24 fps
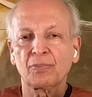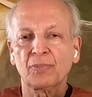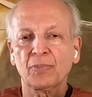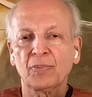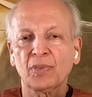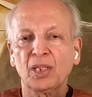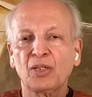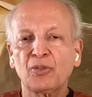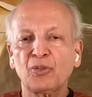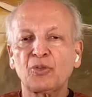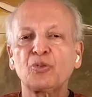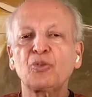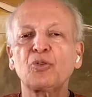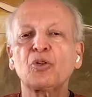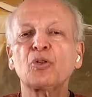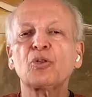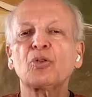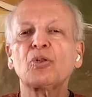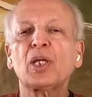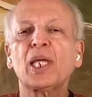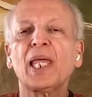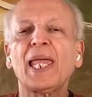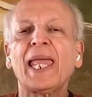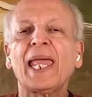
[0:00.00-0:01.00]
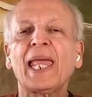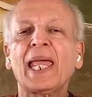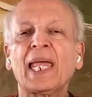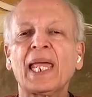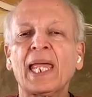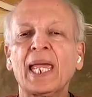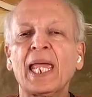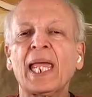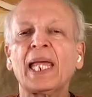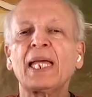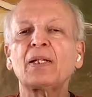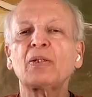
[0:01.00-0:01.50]
As you know,
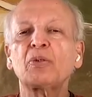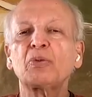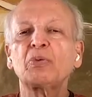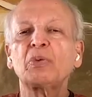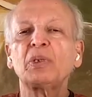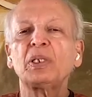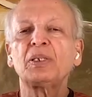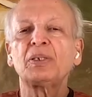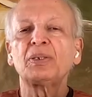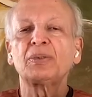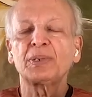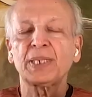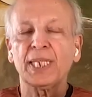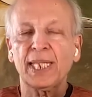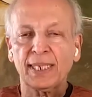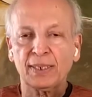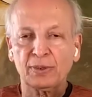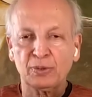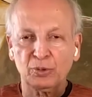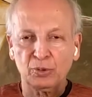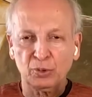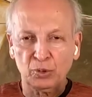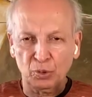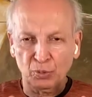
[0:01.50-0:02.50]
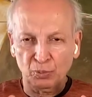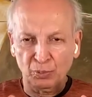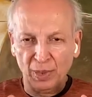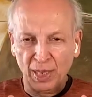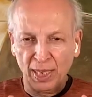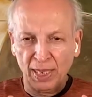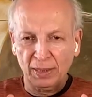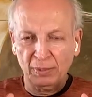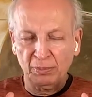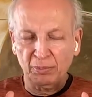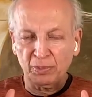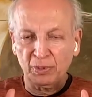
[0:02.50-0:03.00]
hand will react to your
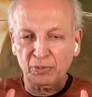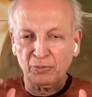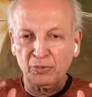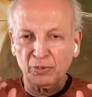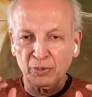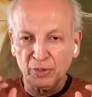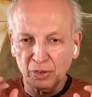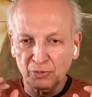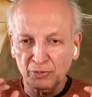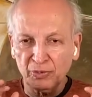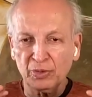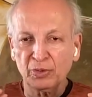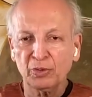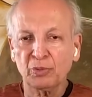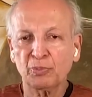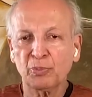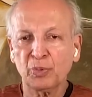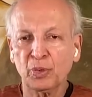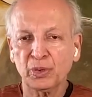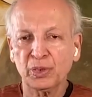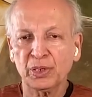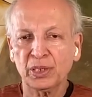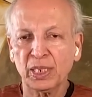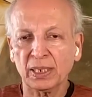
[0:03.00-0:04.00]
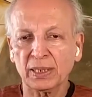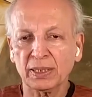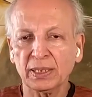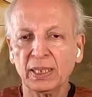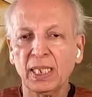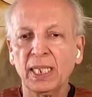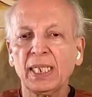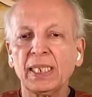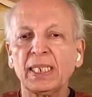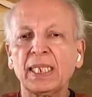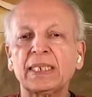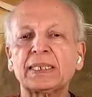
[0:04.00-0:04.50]
mind before even your body acts.
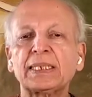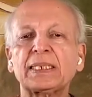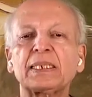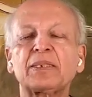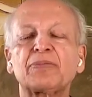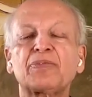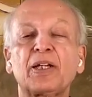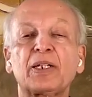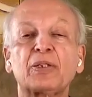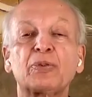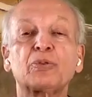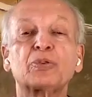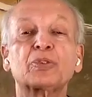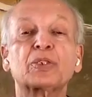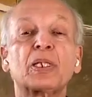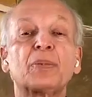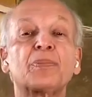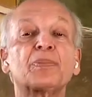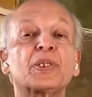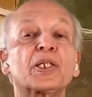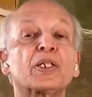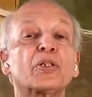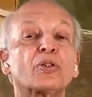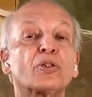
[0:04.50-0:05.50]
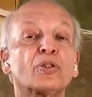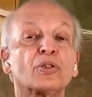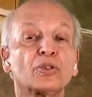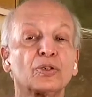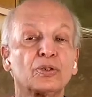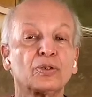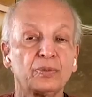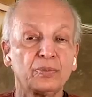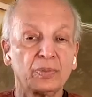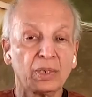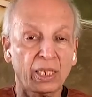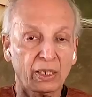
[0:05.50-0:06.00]
Like, see, if I do something good,
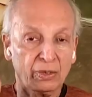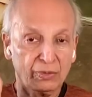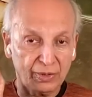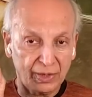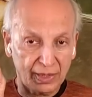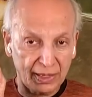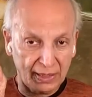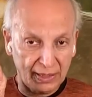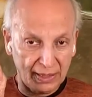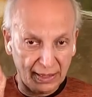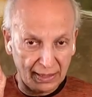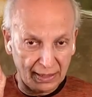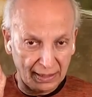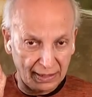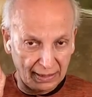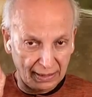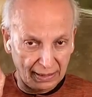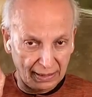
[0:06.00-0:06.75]
I'll say this.